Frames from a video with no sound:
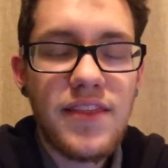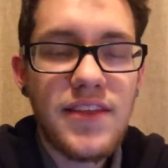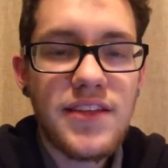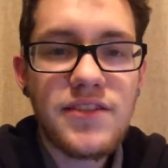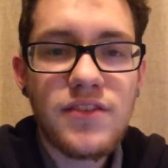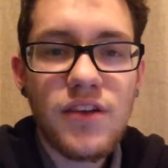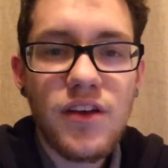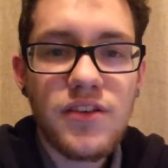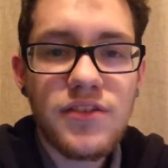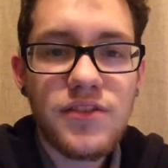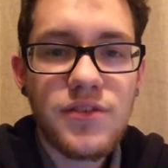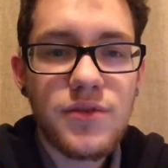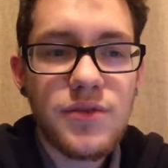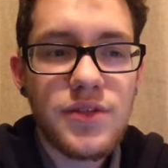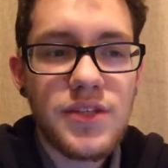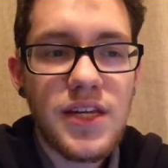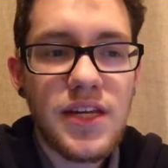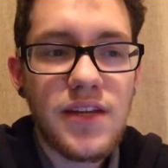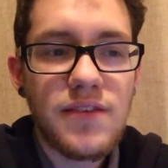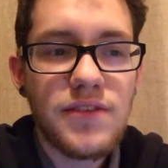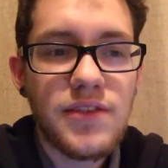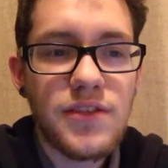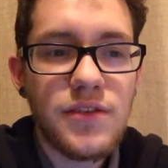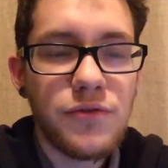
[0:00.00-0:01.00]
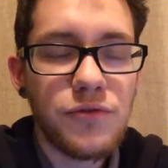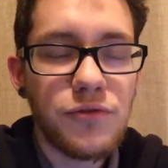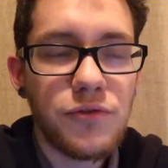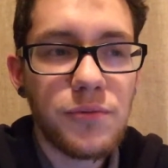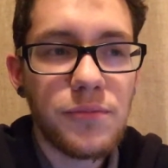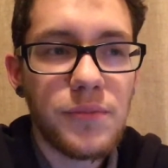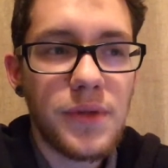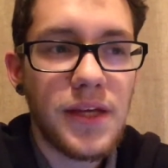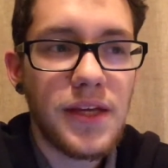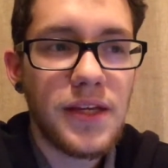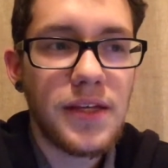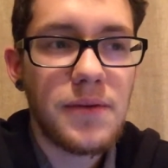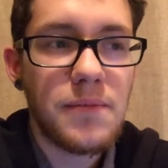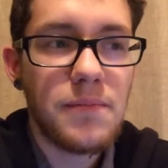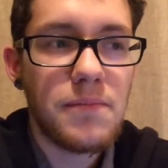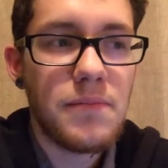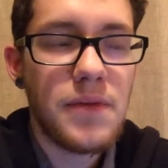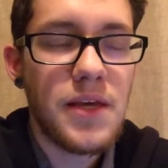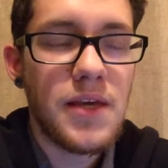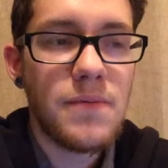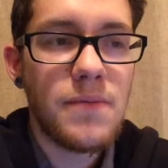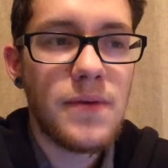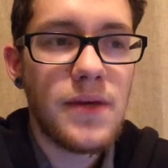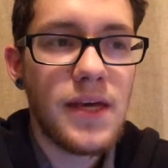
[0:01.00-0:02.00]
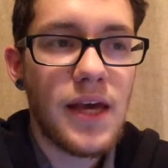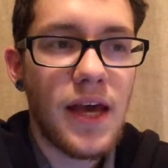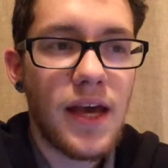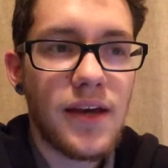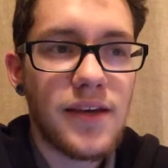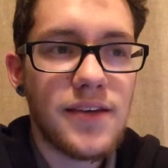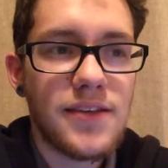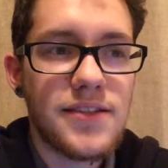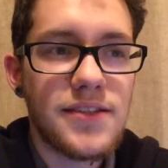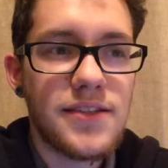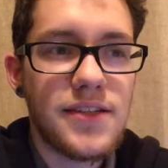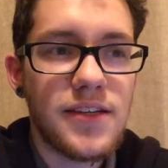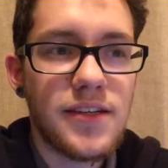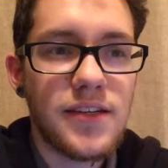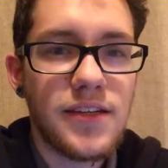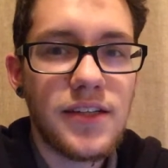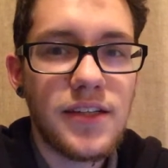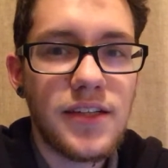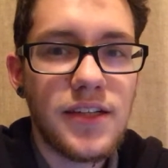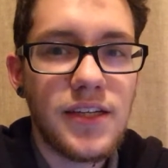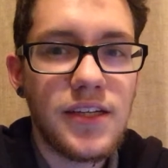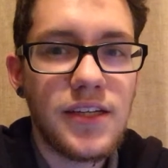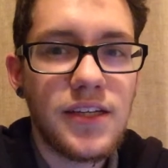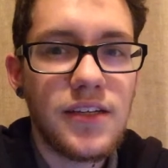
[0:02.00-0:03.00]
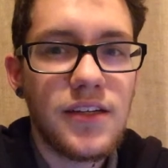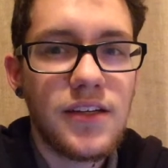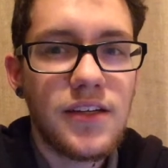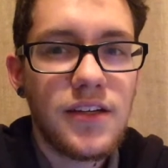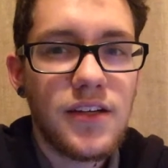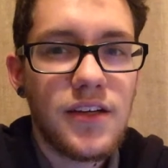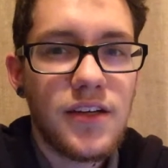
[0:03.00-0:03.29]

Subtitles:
This also saves you from, like, maybe accidentally